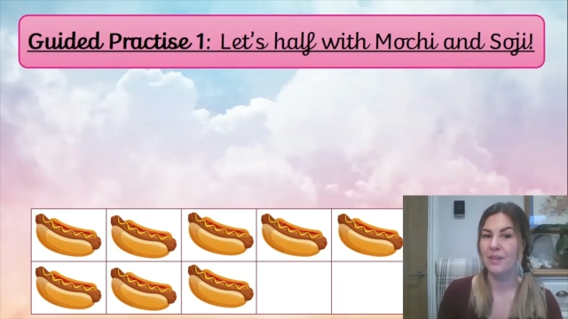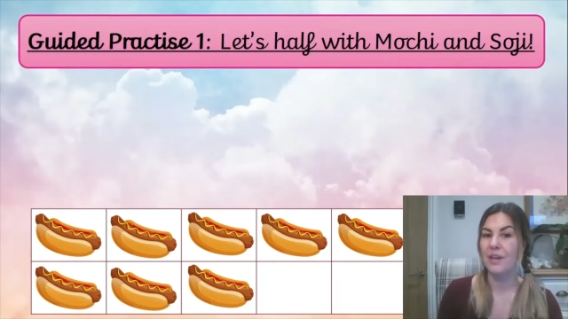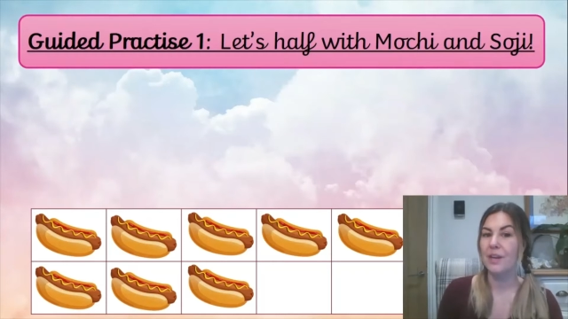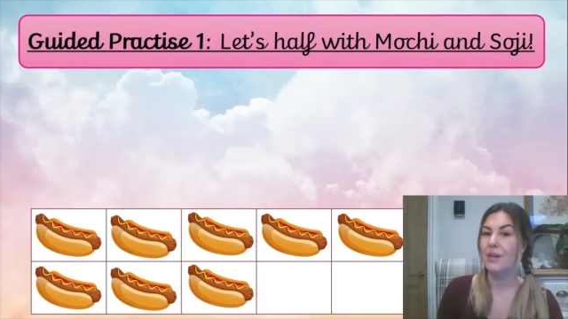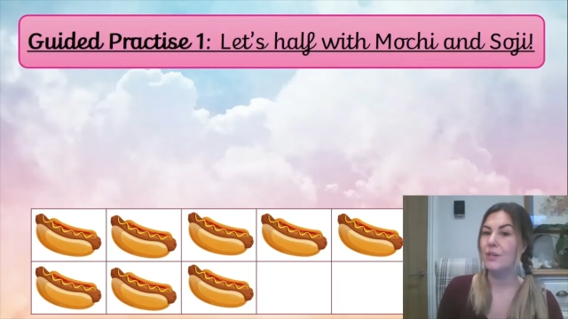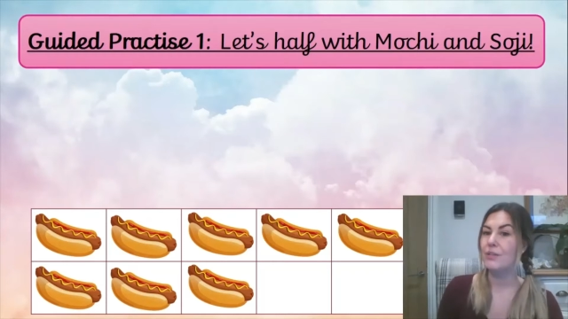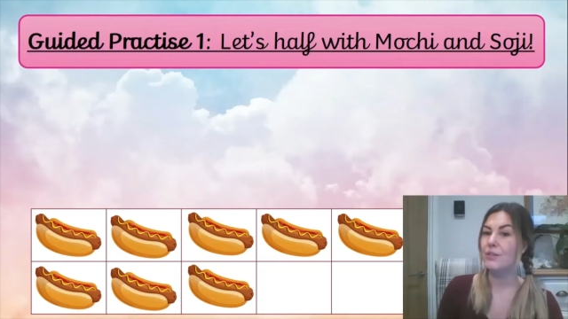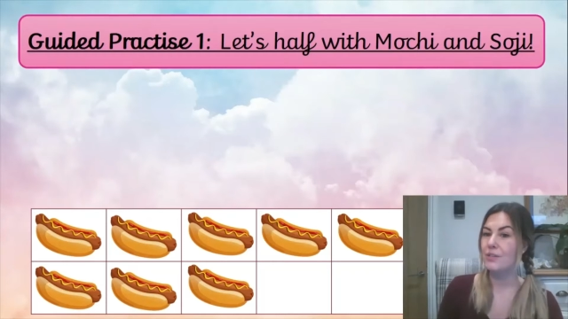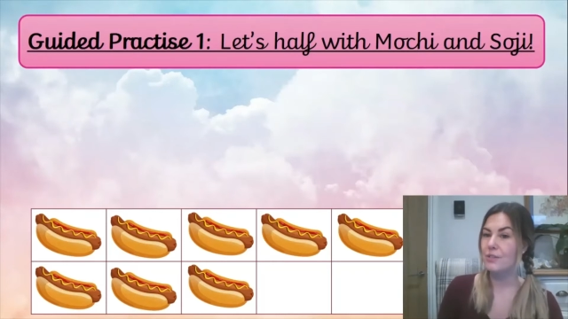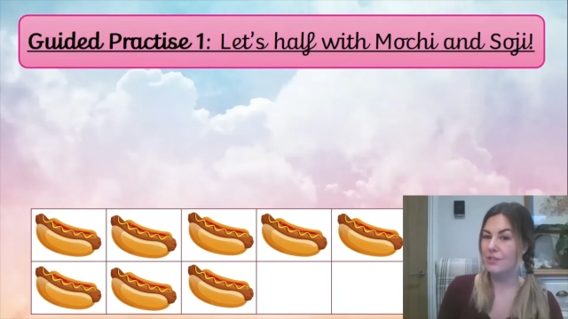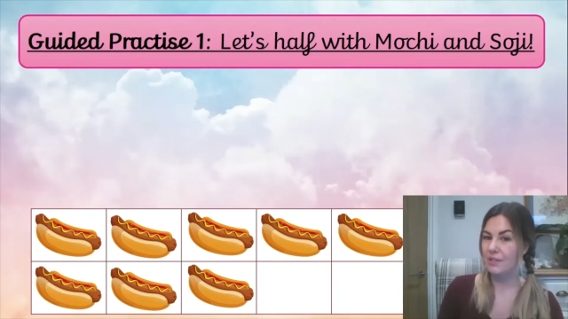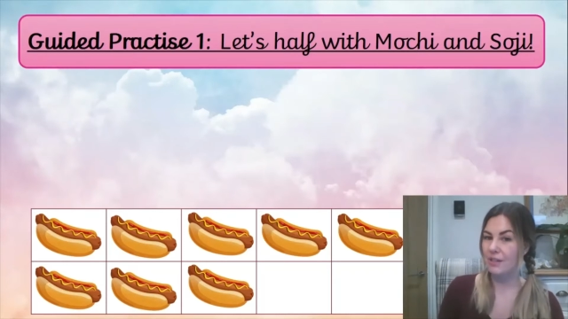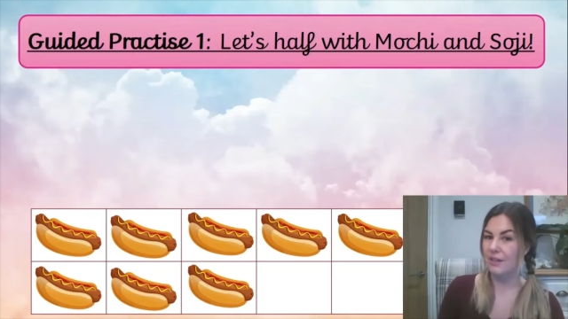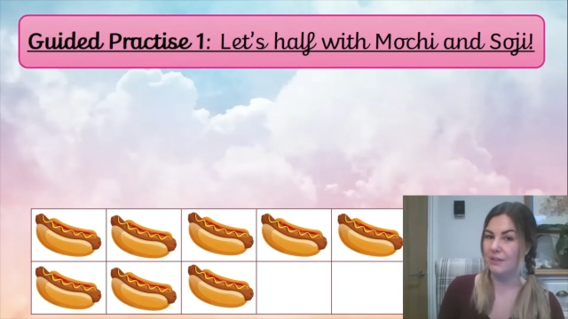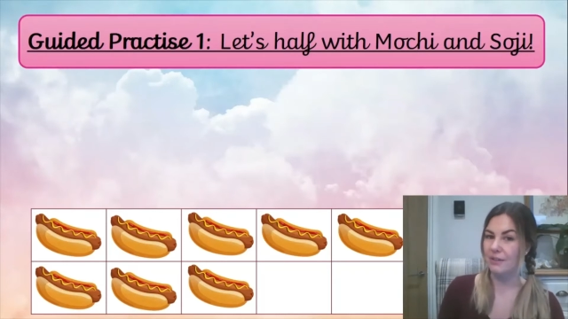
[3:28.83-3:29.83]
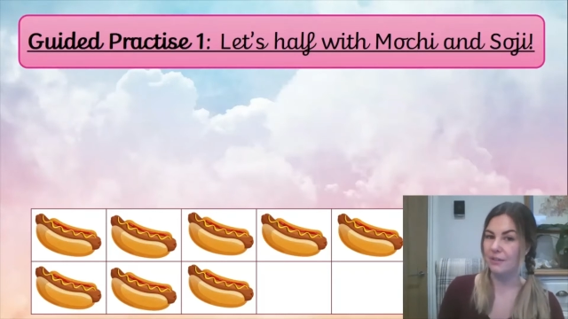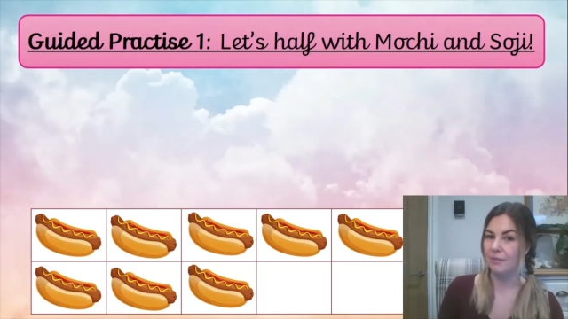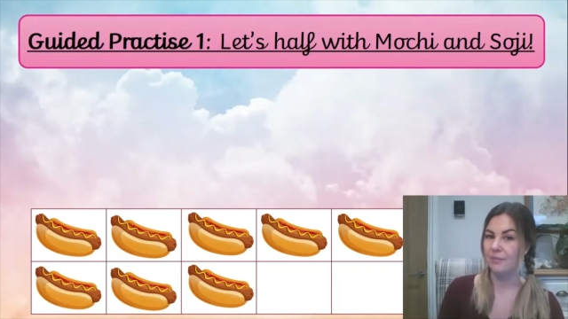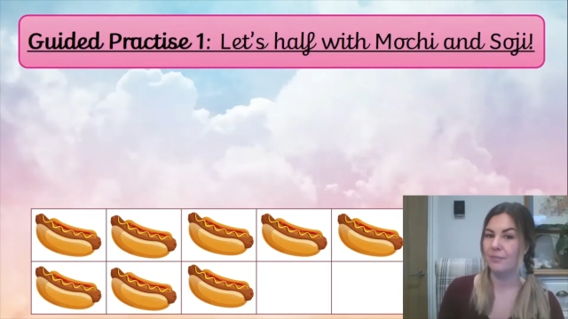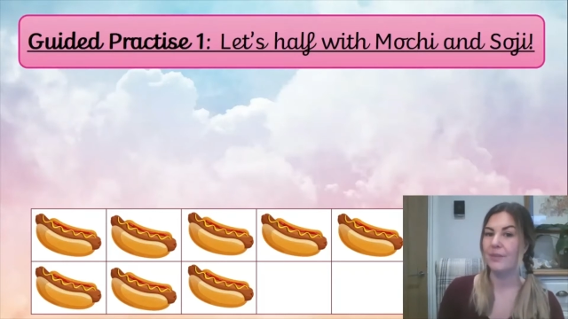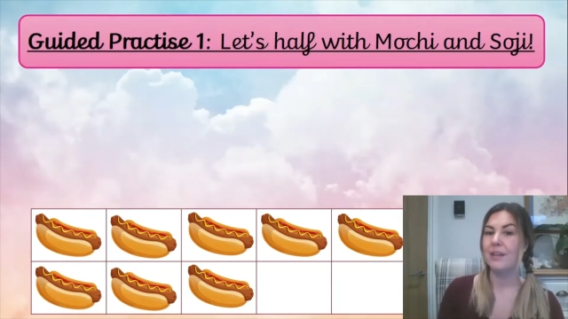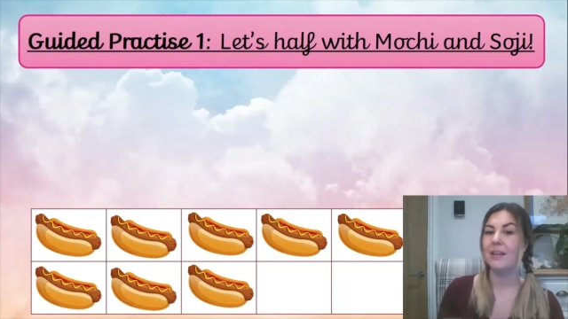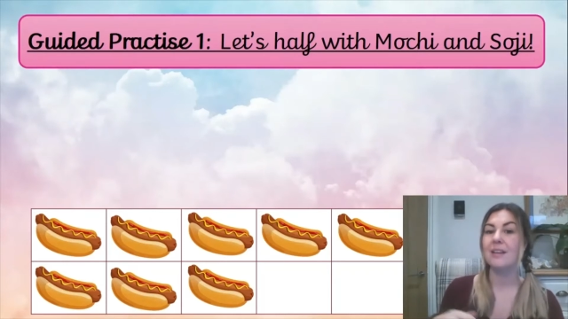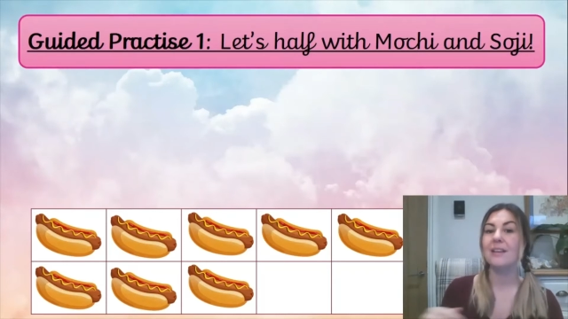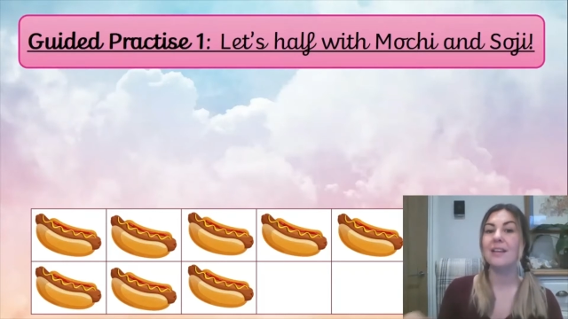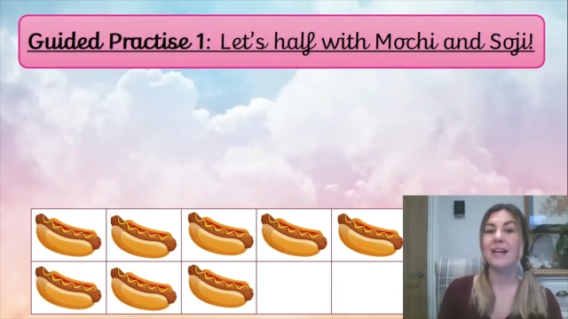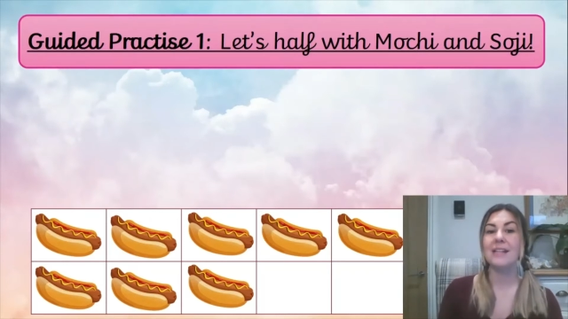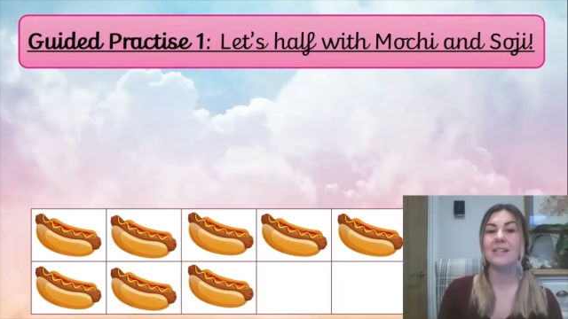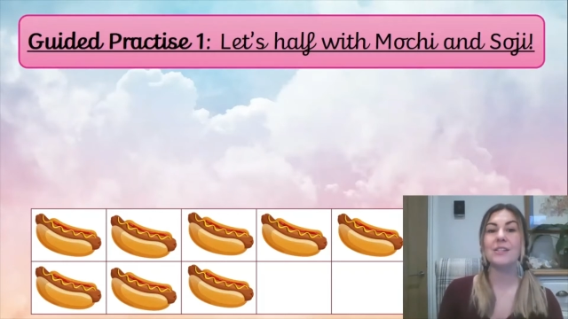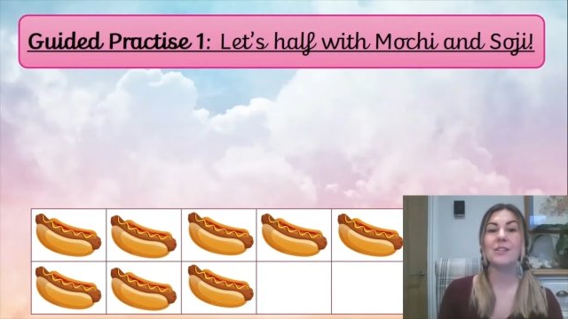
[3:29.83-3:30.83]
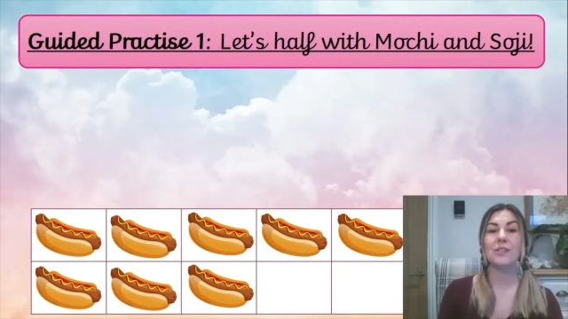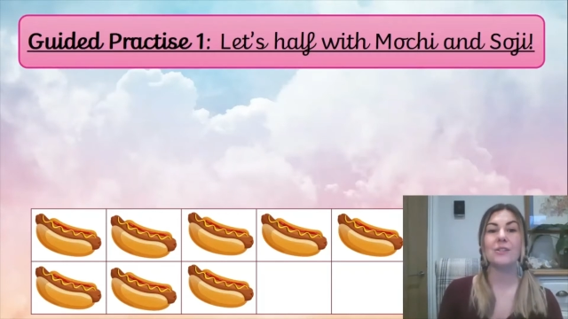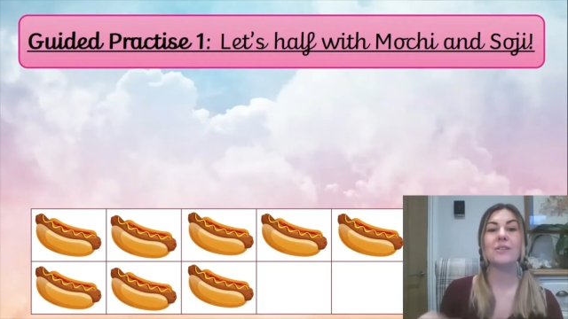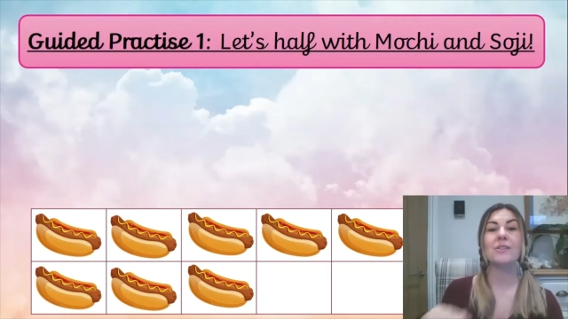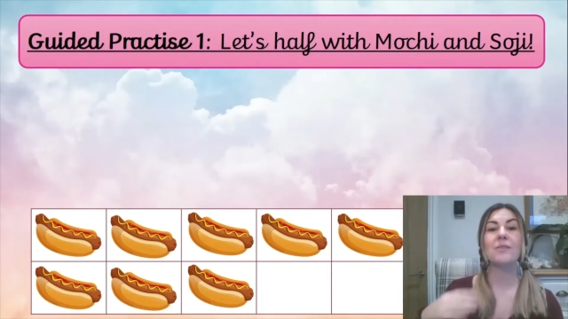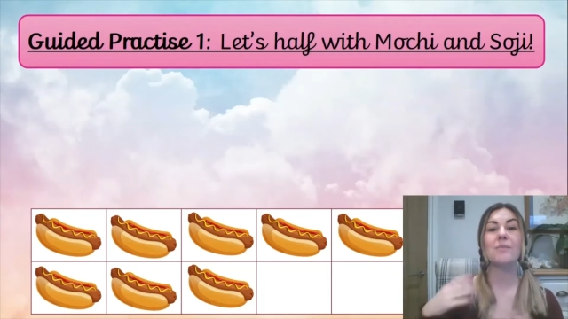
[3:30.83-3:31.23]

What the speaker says: So, let's do some